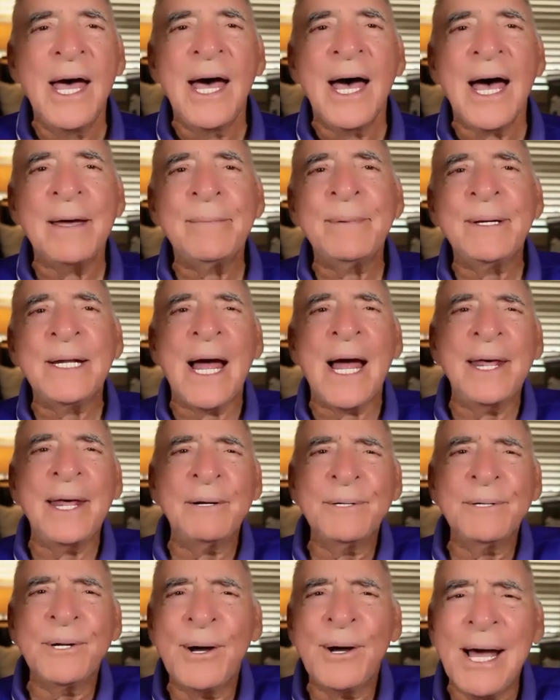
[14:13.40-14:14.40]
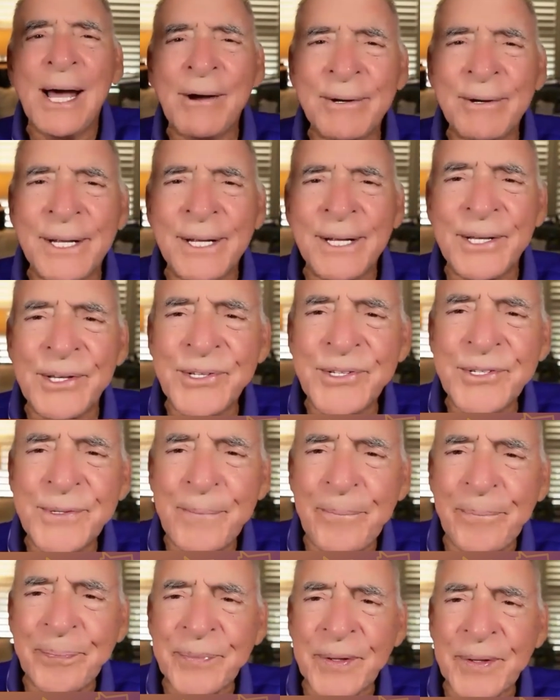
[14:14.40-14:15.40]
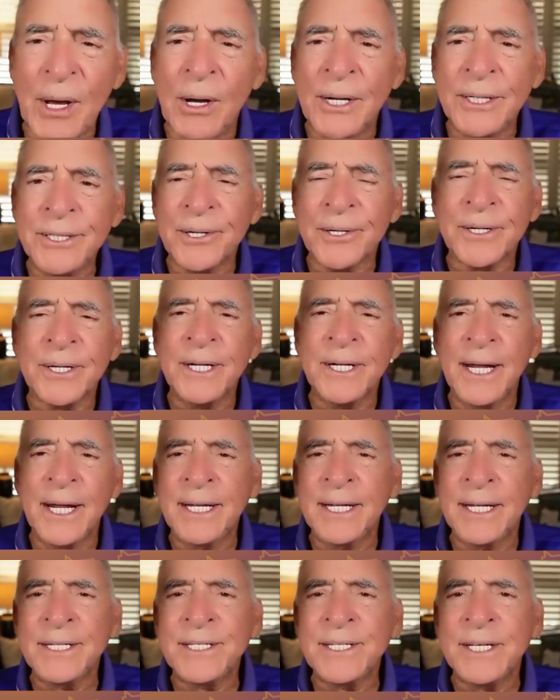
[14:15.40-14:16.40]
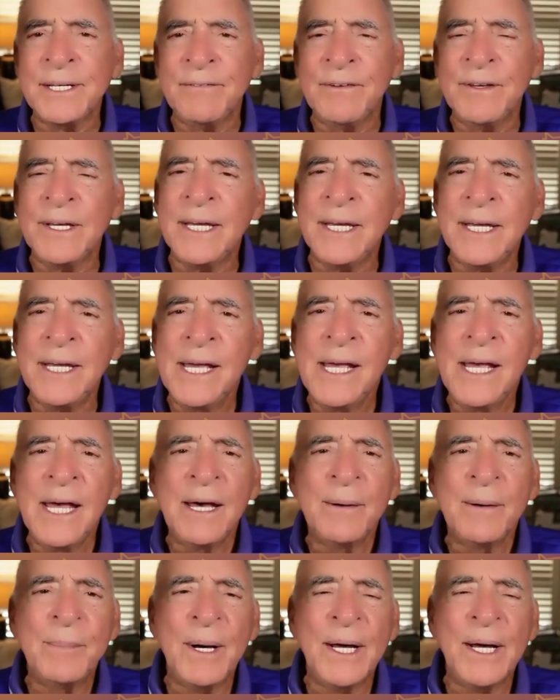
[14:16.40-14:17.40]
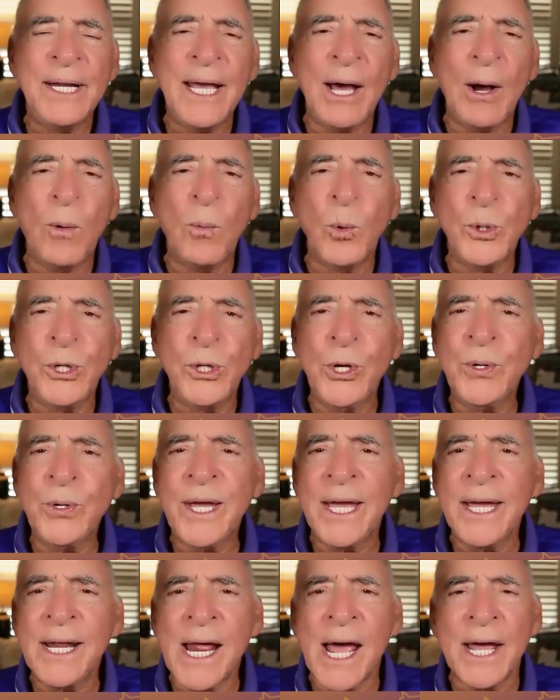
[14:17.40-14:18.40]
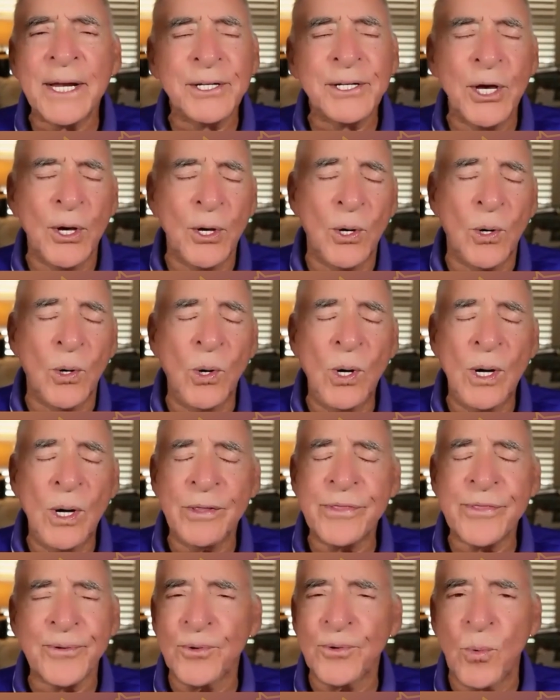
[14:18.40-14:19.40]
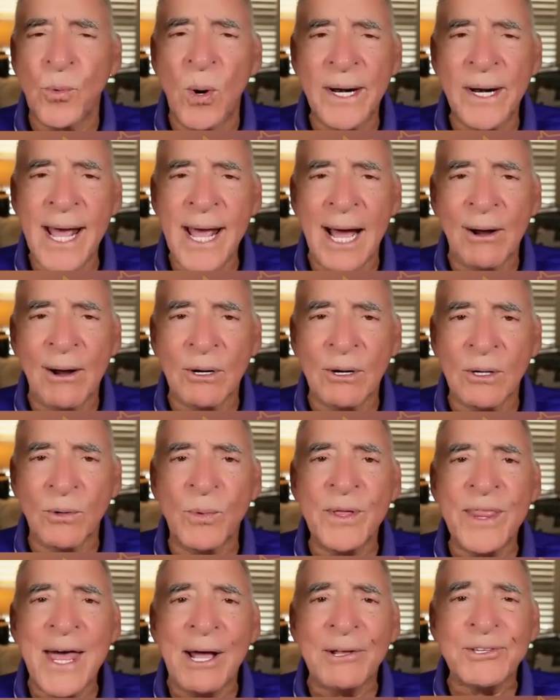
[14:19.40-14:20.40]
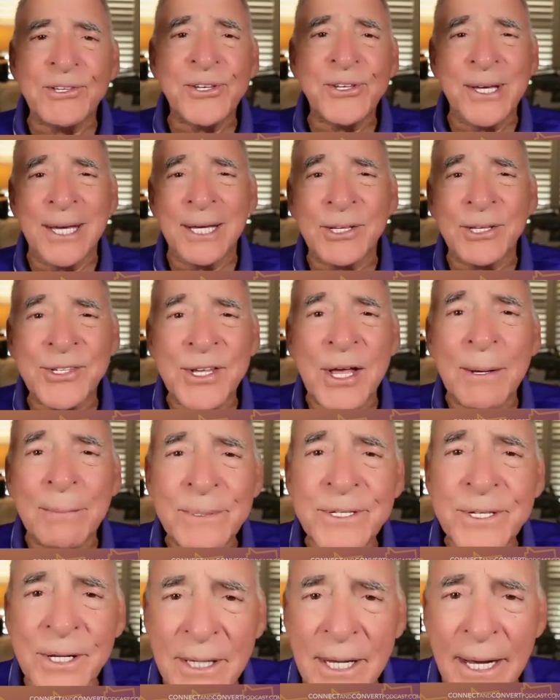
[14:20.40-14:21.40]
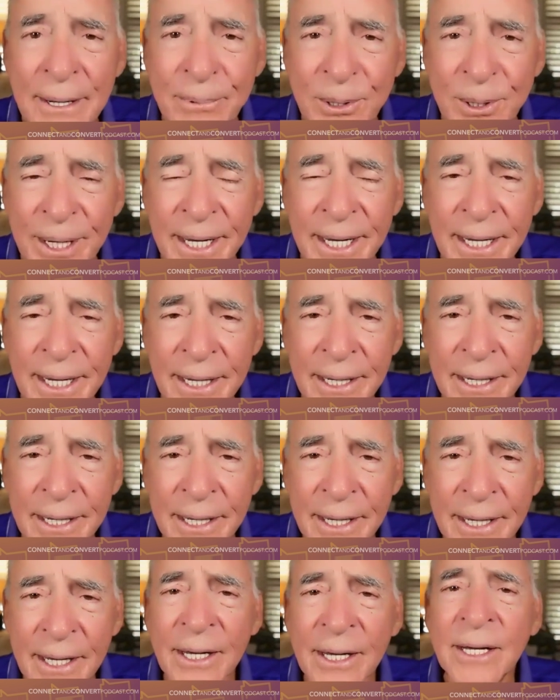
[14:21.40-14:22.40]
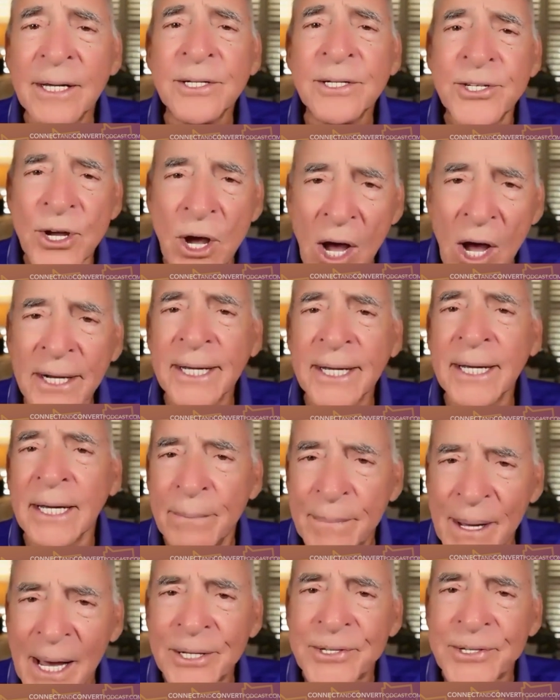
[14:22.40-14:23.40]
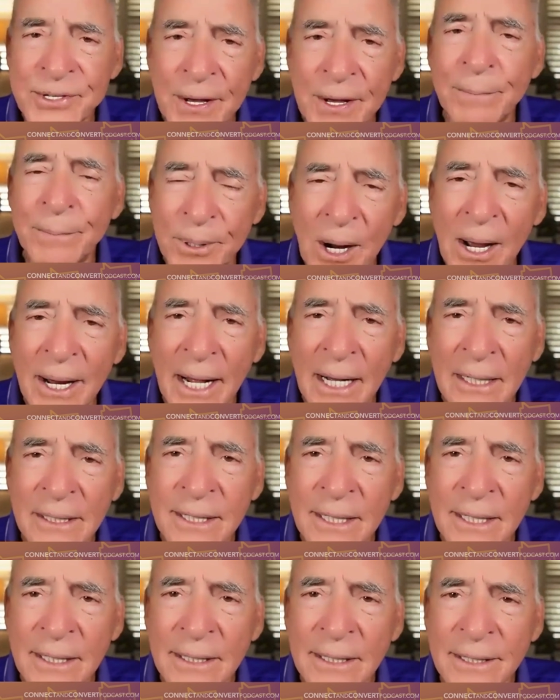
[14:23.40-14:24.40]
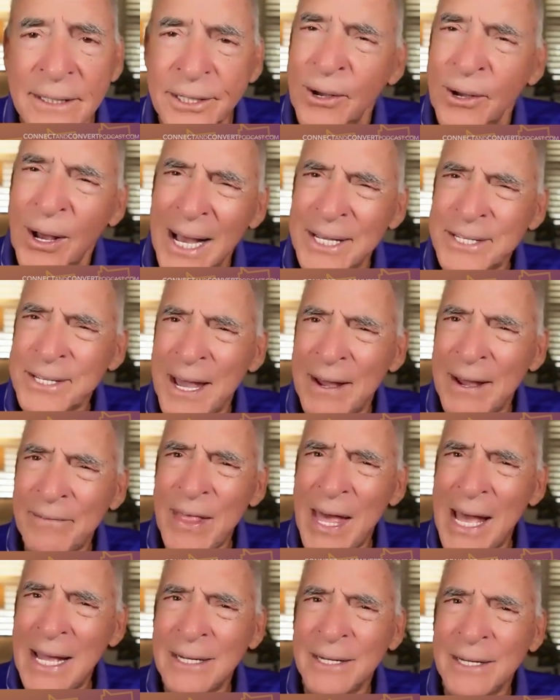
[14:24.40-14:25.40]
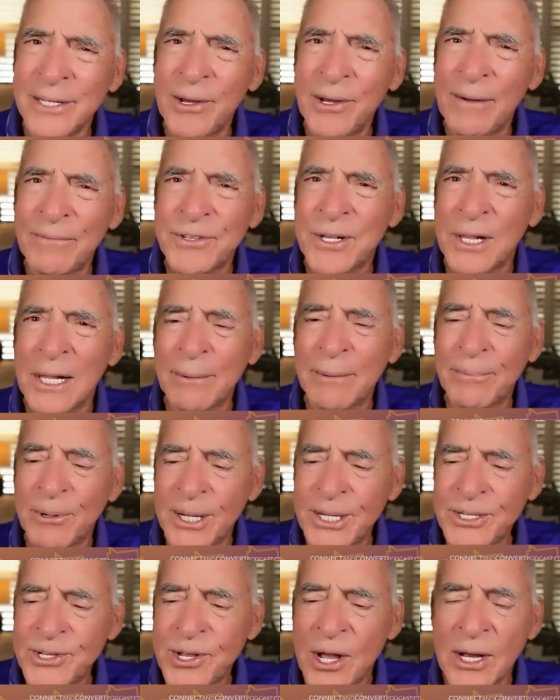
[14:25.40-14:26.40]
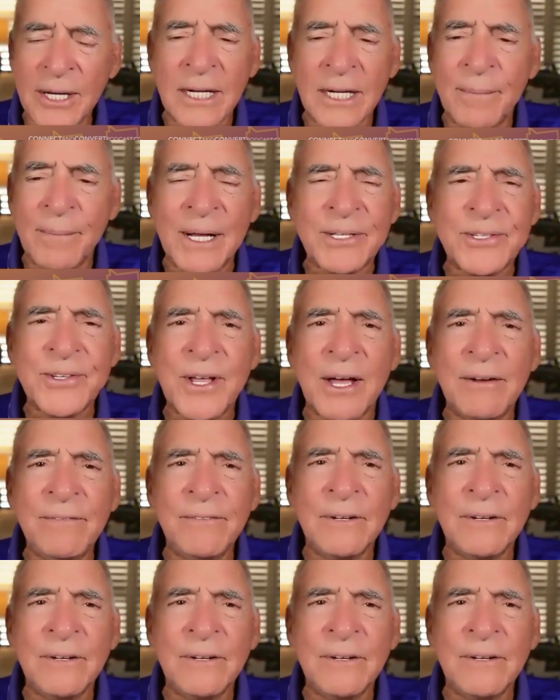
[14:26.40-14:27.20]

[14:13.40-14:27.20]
I don't know how it is on your Canadian TV, but you cannot go through 1 hour without seeing some celebrity talking about some product. Do you guys have that? Do you have celebrities talking about stuff?